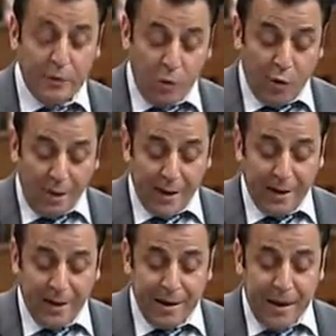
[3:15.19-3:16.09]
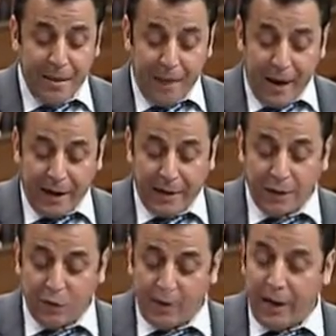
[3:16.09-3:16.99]
more money
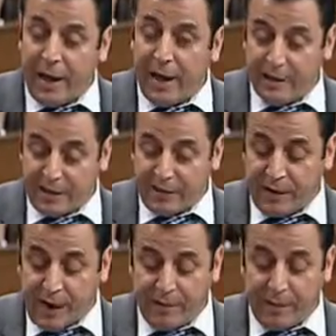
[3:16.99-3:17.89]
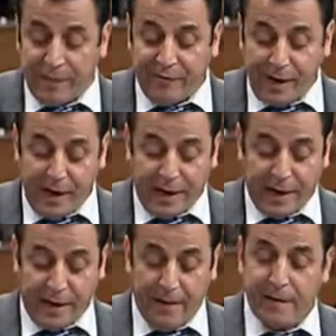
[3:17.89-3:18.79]
back to the hands of the Government of
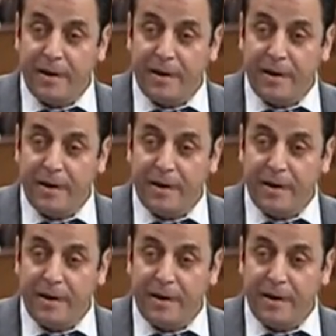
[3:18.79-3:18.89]
Canada.